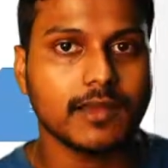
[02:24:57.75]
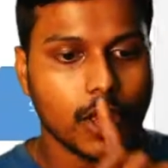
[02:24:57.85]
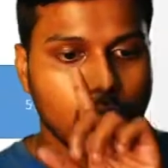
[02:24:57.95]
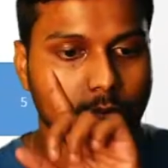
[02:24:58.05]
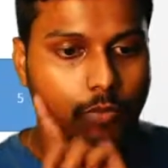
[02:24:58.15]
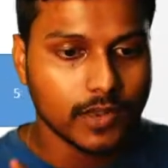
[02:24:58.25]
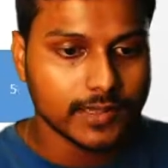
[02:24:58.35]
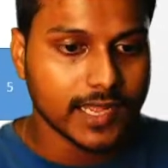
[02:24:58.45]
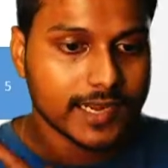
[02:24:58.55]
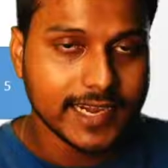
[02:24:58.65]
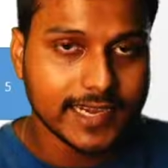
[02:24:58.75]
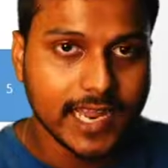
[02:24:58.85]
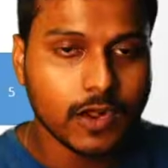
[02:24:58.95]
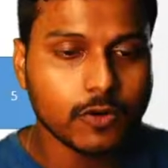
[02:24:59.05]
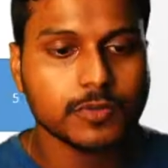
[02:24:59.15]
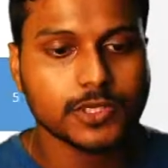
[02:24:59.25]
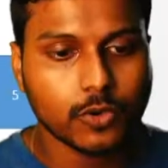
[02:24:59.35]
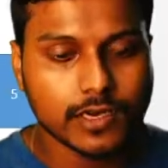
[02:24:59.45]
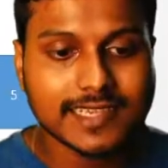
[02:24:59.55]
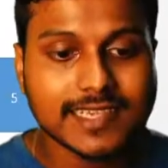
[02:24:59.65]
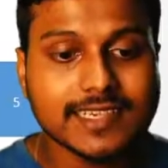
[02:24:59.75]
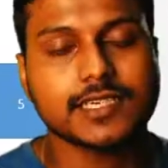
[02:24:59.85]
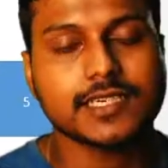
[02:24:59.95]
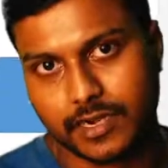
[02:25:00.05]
will the data will be stored in this shard.